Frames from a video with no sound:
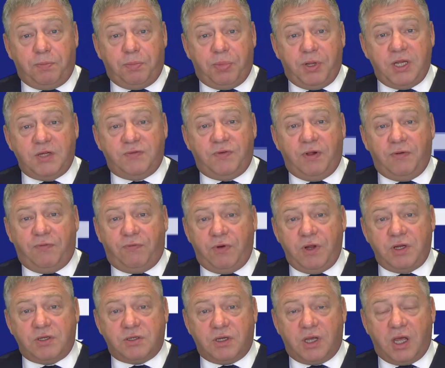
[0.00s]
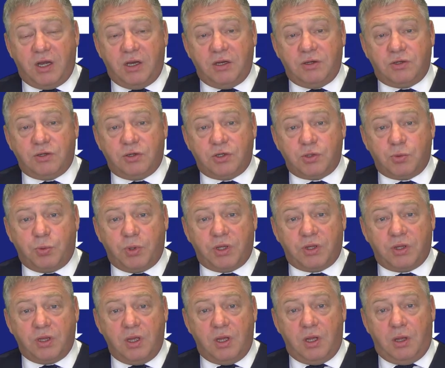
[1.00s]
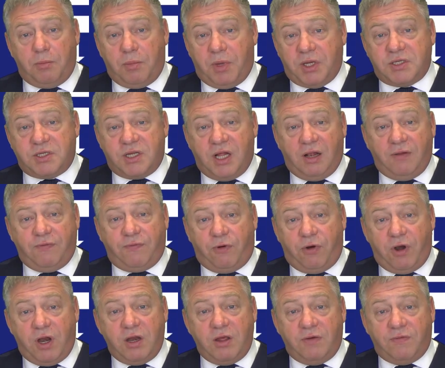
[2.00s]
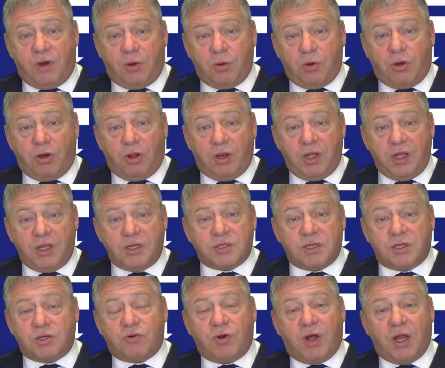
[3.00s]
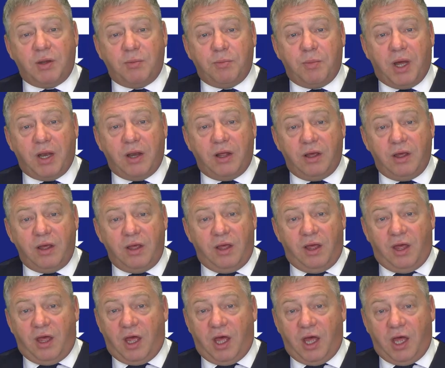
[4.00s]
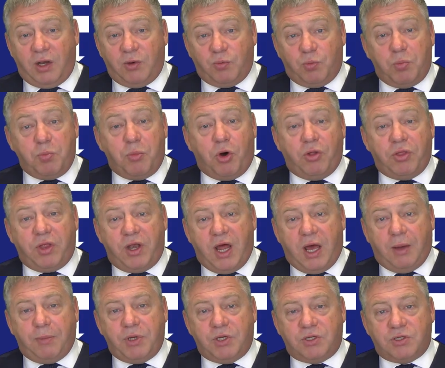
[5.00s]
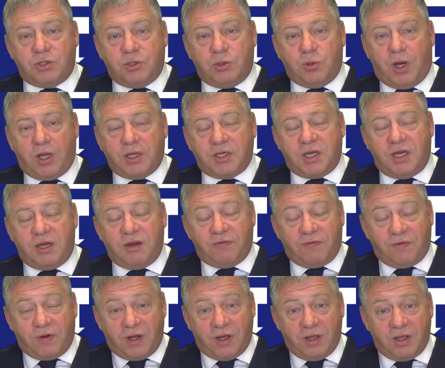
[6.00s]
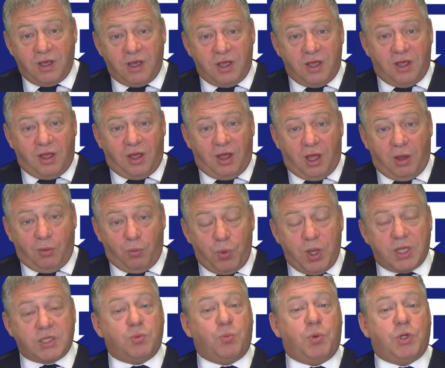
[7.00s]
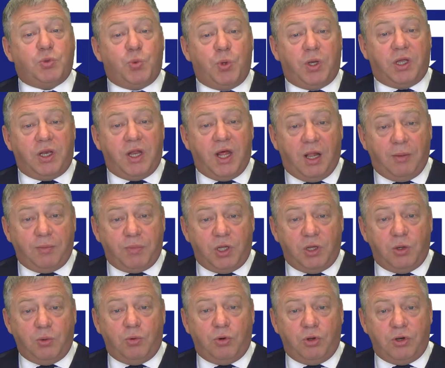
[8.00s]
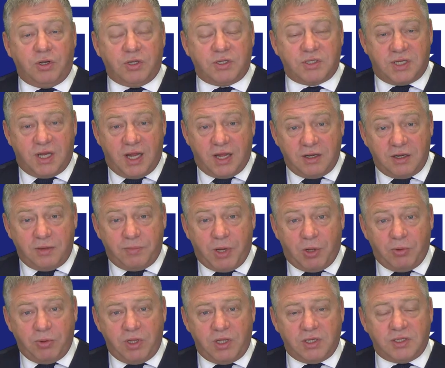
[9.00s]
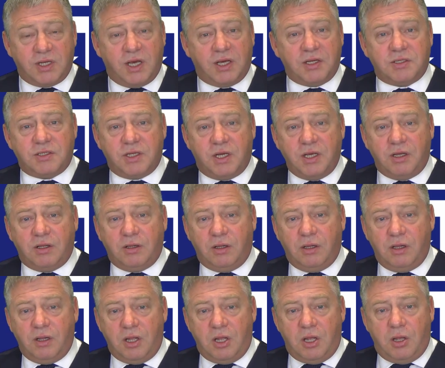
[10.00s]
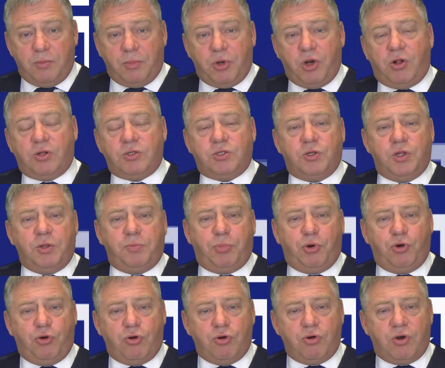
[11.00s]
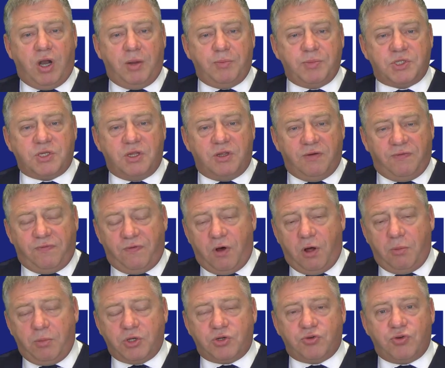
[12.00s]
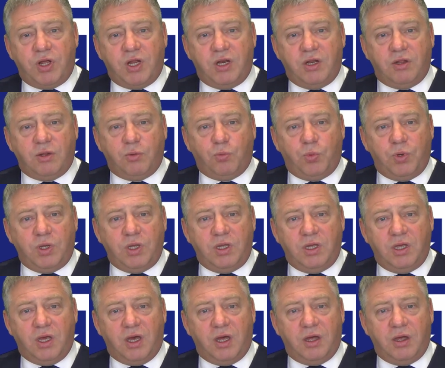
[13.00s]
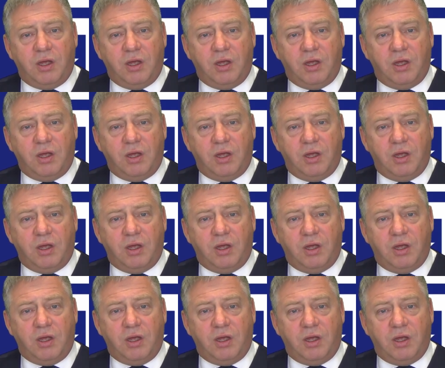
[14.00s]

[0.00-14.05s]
please feel free to get in touch with myself or any of our colleagues at Trident Manor, and we're more than happy to identify ways in which we can help you understand about the attack cycle, but also the programs and the formal training that we